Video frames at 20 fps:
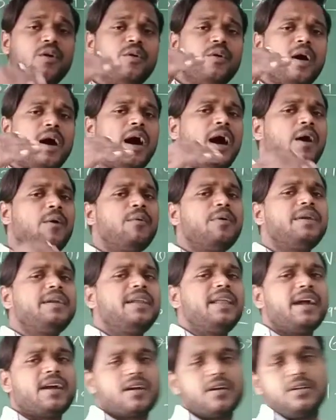How
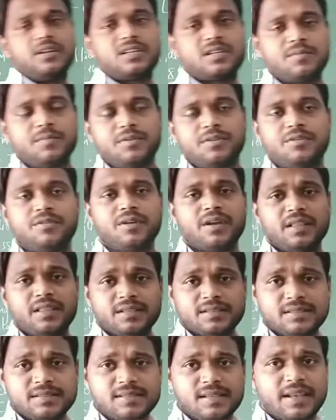India contributed. Okay,
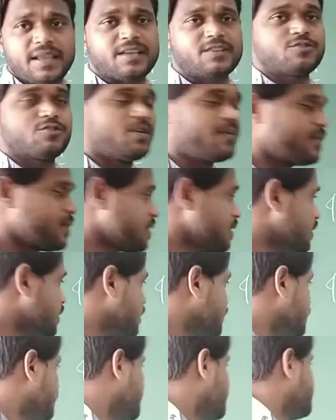this is the next topic.
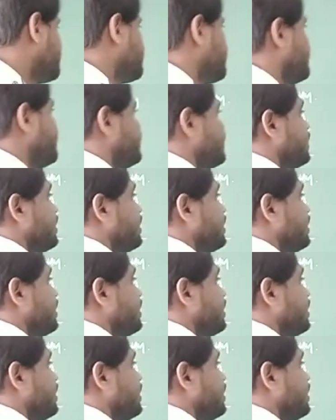Let's write